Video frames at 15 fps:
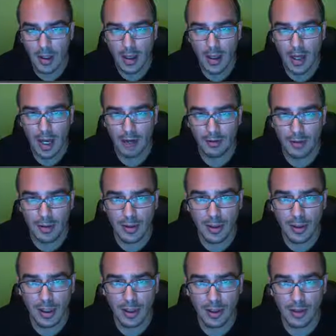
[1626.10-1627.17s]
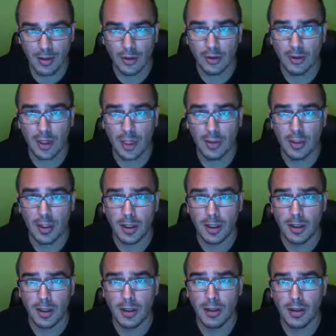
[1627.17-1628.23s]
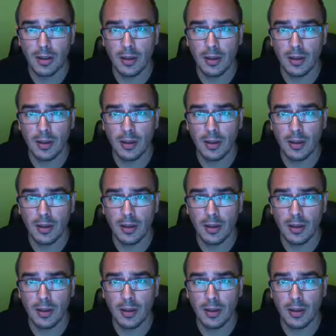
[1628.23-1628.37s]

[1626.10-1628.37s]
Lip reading: After you clean your sidebar here,